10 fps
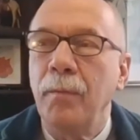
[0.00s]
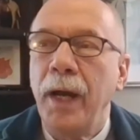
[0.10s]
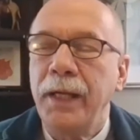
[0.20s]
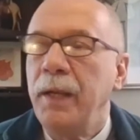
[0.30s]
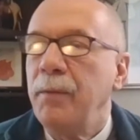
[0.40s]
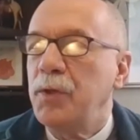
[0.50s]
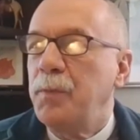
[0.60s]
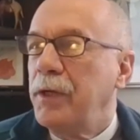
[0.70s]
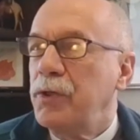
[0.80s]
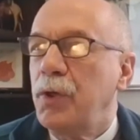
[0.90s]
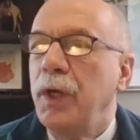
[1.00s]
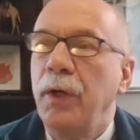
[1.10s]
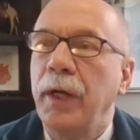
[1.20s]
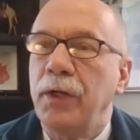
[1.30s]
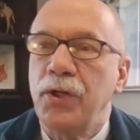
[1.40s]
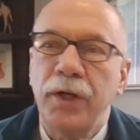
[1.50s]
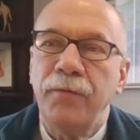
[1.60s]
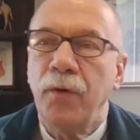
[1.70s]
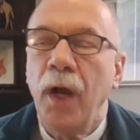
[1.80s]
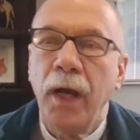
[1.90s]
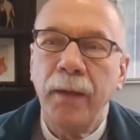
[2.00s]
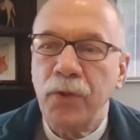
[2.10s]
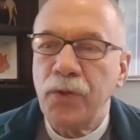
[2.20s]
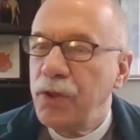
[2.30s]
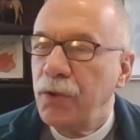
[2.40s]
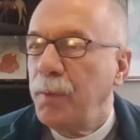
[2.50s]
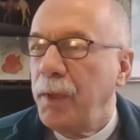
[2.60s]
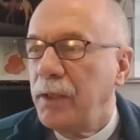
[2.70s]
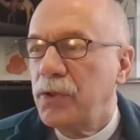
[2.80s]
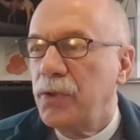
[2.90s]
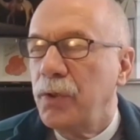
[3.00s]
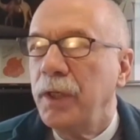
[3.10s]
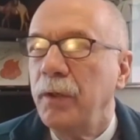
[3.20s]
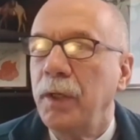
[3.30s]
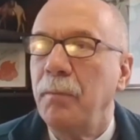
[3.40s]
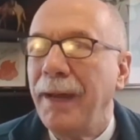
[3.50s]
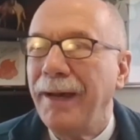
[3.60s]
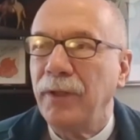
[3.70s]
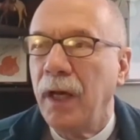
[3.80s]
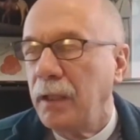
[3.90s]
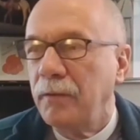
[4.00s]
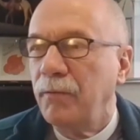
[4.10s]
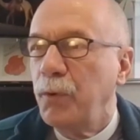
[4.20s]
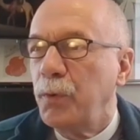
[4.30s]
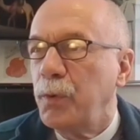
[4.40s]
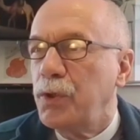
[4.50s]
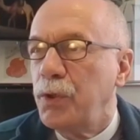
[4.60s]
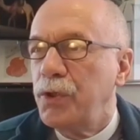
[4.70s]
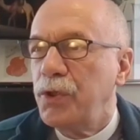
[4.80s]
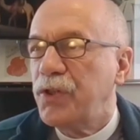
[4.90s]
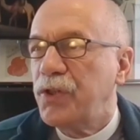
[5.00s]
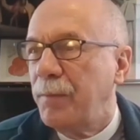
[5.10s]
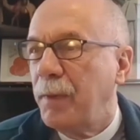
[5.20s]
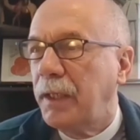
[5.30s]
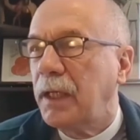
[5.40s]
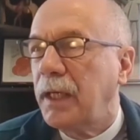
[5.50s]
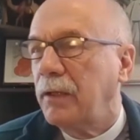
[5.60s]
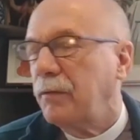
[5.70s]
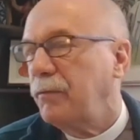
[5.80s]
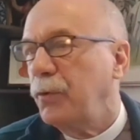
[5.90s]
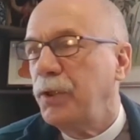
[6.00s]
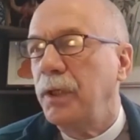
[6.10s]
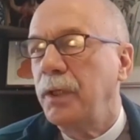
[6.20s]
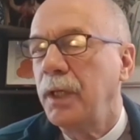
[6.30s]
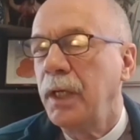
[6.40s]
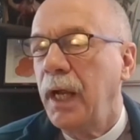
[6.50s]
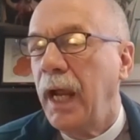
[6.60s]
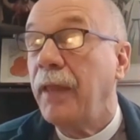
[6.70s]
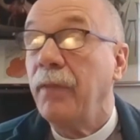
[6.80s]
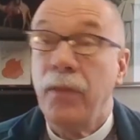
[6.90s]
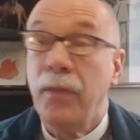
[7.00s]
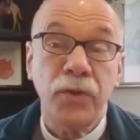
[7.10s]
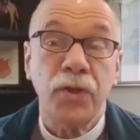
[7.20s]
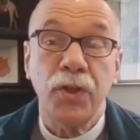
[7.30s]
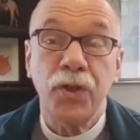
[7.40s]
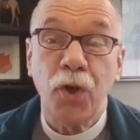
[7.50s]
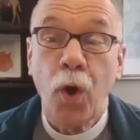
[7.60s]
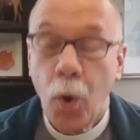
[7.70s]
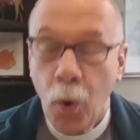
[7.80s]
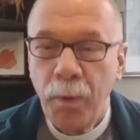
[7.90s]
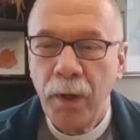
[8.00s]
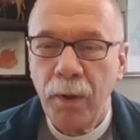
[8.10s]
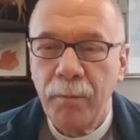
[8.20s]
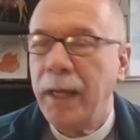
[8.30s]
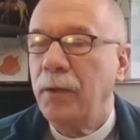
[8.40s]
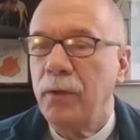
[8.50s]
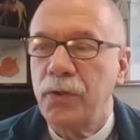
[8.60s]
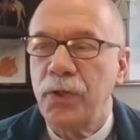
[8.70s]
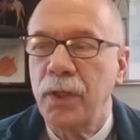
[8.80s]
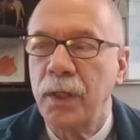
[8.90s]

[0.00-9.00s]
My name is Pastor Eric Shafer. I'm the senior pastor here at Mount Olive Lutheran Church in Santa Monica, California, and this is Hope Matters.